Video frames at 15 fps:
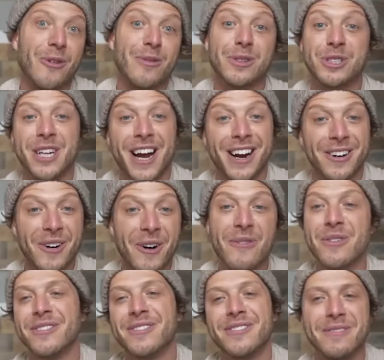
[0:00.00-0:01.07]
overshare,
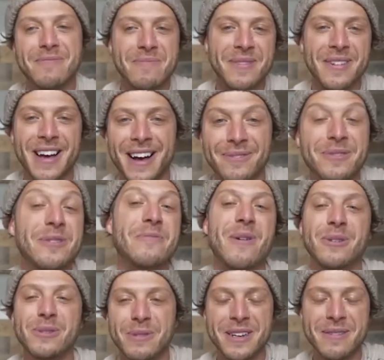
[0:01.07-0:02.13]
over uh, have too
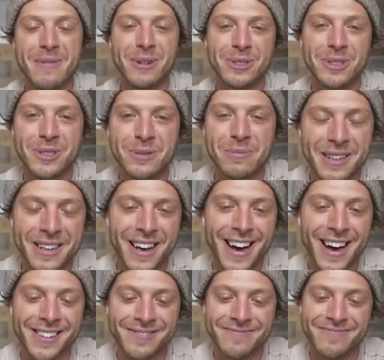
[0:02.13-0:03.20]
much many emotions, but
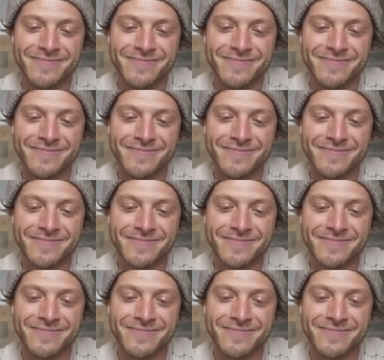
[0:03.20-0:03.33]
yeah.